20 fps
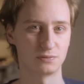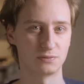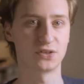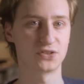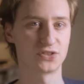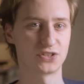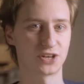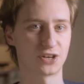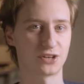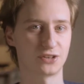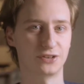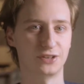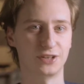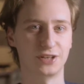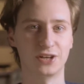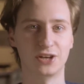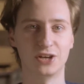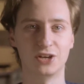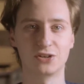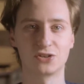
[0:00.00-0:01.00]

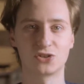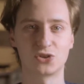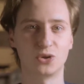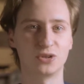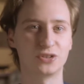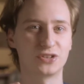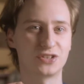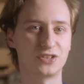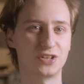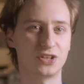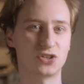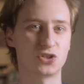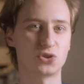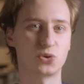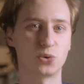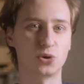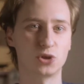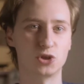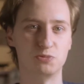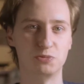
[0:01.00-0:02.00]
Secondly, solid-state
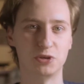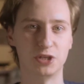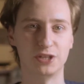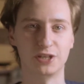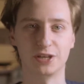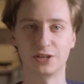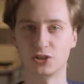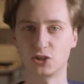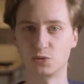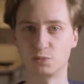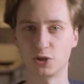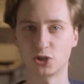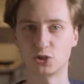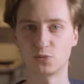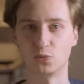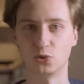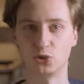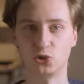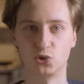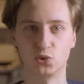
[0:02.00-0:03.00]
storage media is much
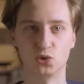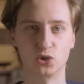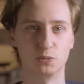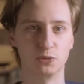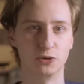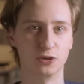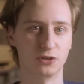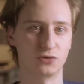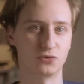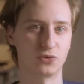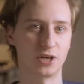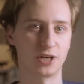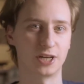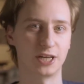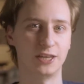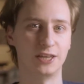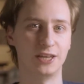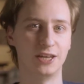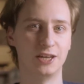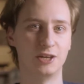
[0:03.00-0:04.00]
more durable and
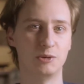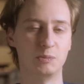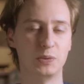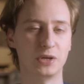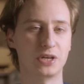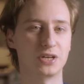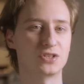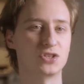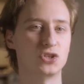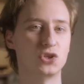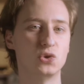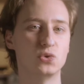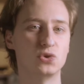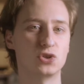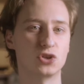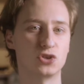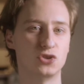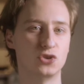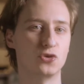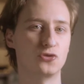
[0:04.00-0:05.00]
rugged because it
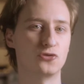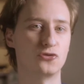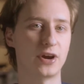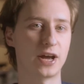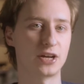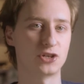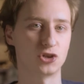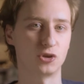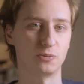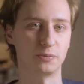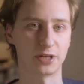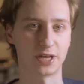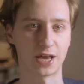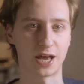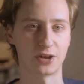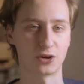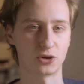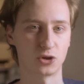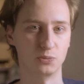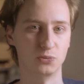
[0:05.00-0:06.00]
uses no fragile
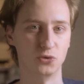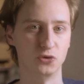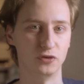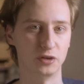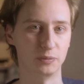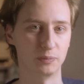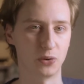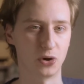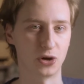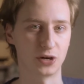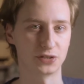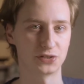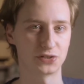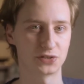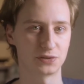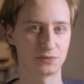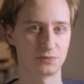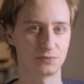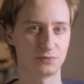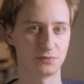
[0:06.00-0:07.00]
mechanical moving
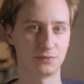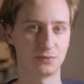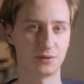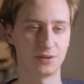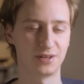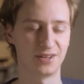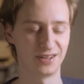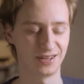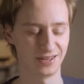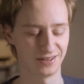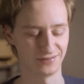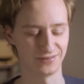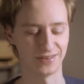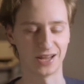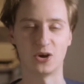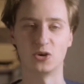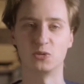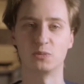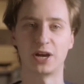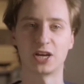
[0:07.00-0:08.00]
parts.
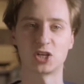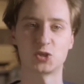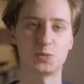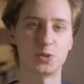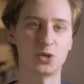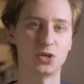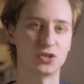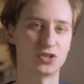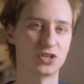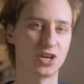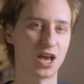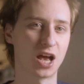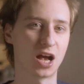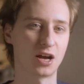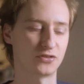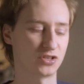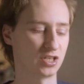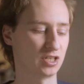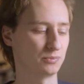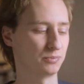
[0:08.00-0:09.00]
Now, in my experience,
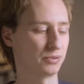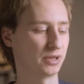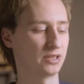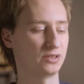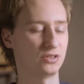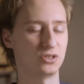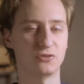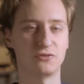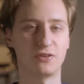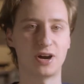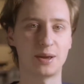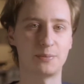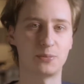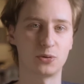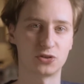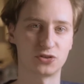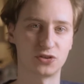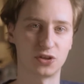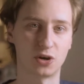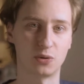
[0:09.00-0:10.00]
I've seen plenty of
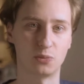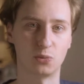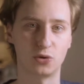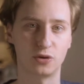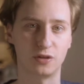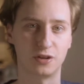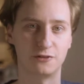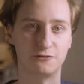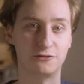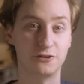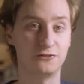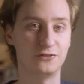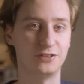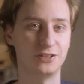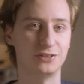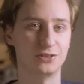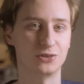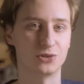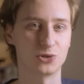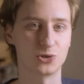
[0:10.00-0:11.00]
iPods that are more than
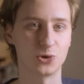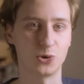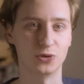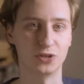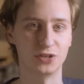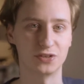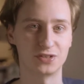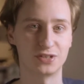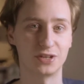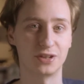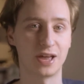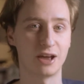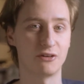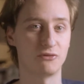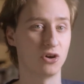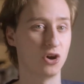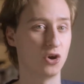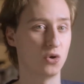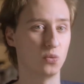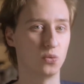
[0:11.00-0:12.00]
fifteen years old and still
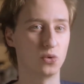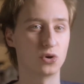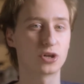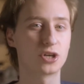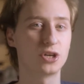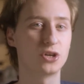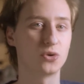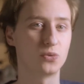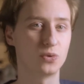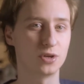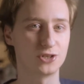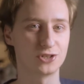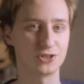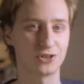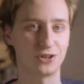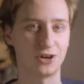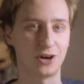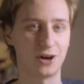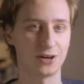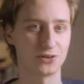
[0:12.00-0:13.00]
have working
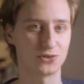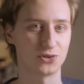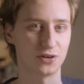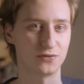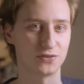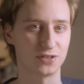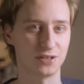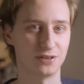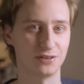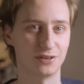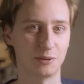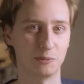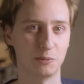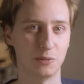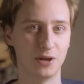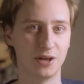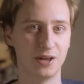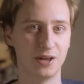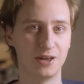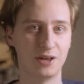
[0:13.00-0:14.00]
original hard drives in them,
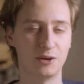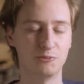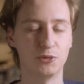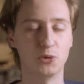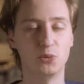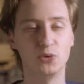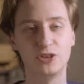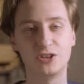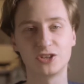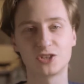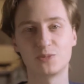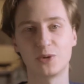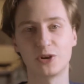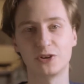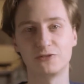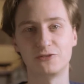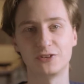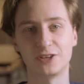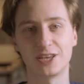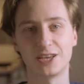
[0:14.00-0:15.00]
but with this
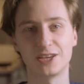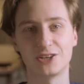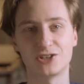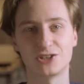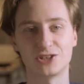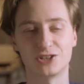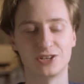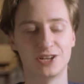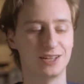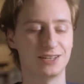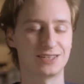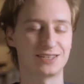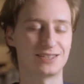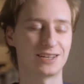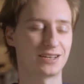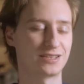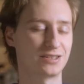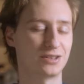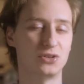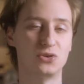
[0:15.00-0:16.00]
modification, it's
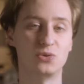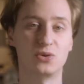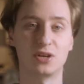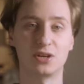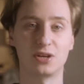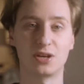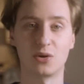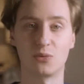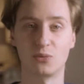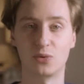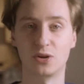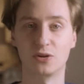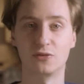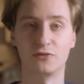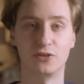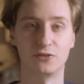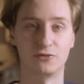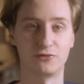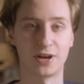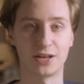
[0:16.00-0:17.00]
nice that you can get rid
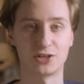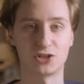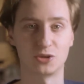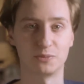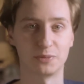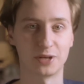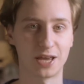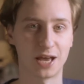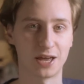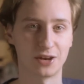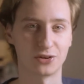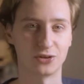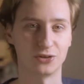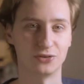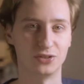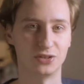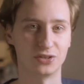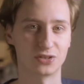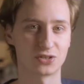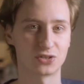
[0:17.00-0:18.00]
of the fragile mechanical
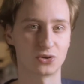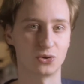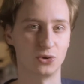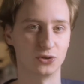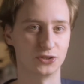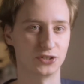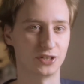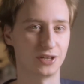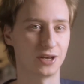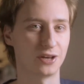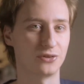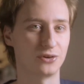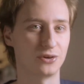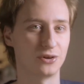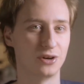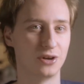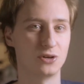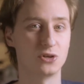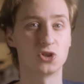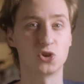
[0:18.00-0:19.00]
disks altogether,
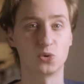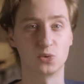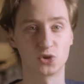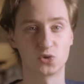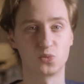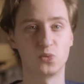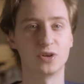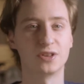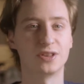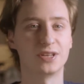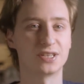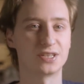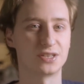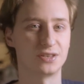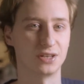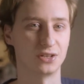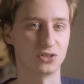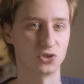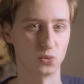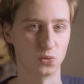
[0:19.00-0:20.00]
so it's one less
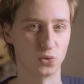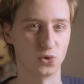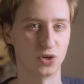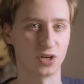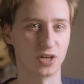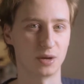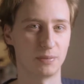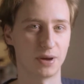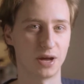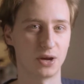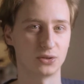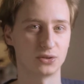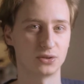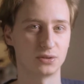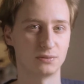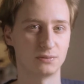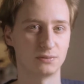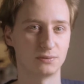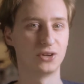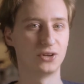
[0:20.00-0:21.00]
thing to worry about.
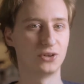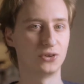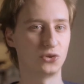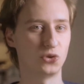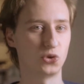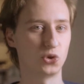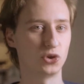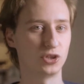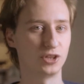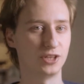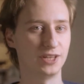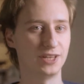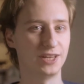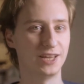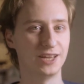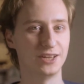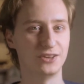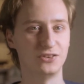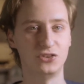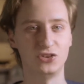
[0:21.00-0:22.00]
Thirdly,
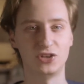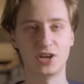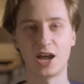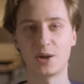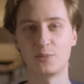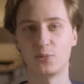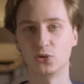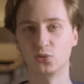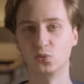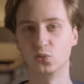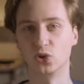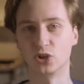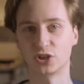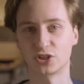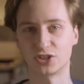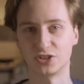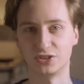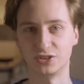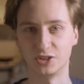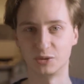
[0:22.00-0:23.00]
the iPod
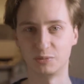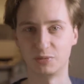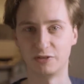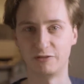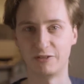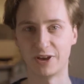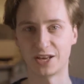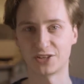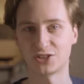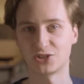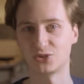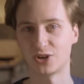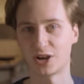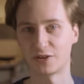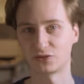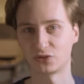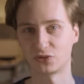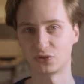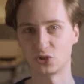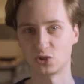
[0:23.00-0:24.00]
works a little bit faster
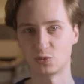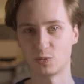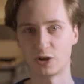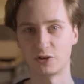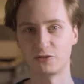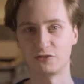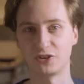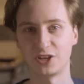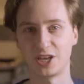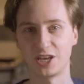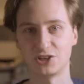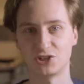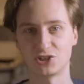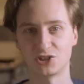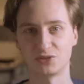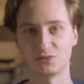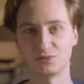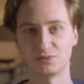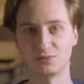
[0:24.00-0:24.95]
after this modification.